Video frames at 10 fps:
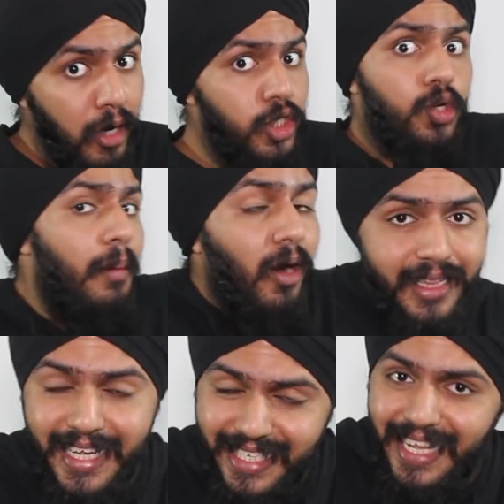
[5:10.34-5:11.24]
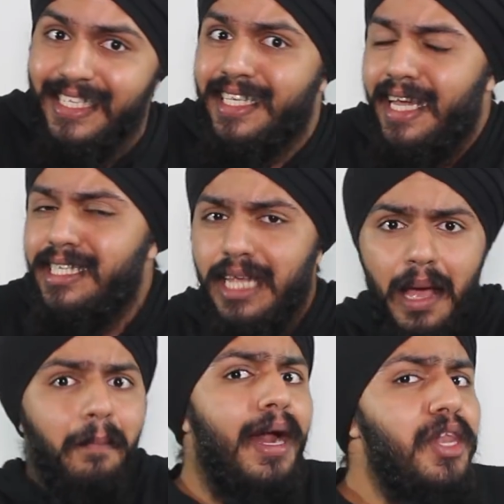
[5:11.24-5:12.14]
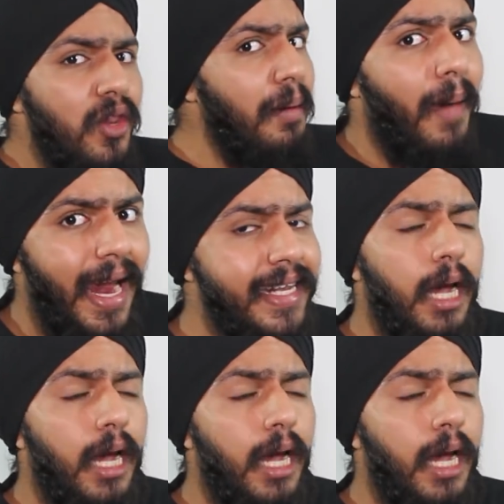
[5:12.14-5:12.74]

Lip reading: not sure about these days kids, but during my